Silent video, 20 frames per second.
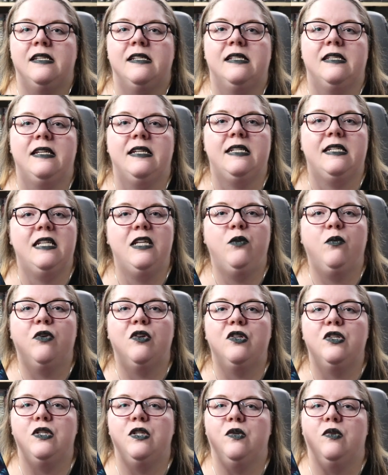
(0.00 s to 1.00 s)
is the
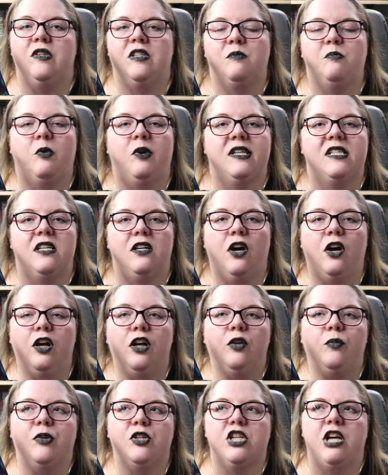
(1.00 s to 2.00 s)
sequel to This Poison
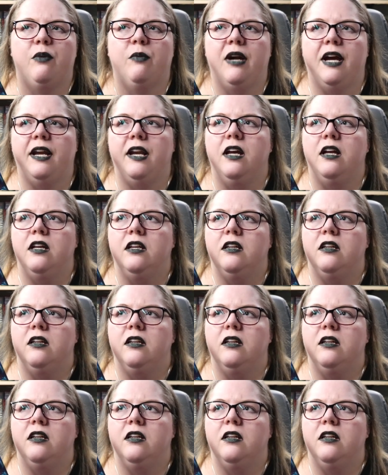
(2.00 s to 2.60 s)
Heart, which I read